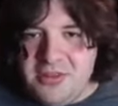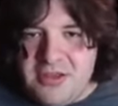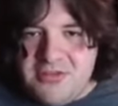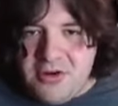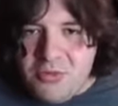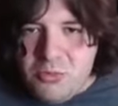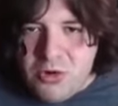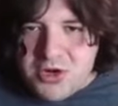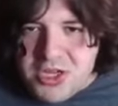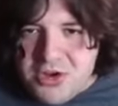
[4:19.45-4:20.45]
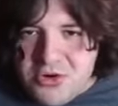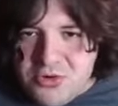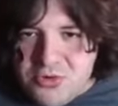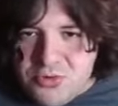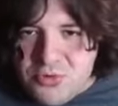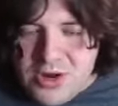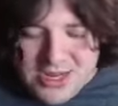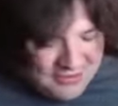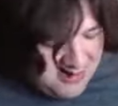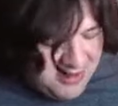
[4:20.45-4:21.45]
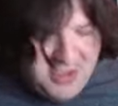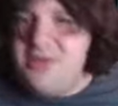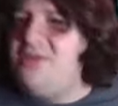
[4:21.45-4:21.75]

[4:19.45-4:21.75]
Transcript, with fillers: things are working correctly.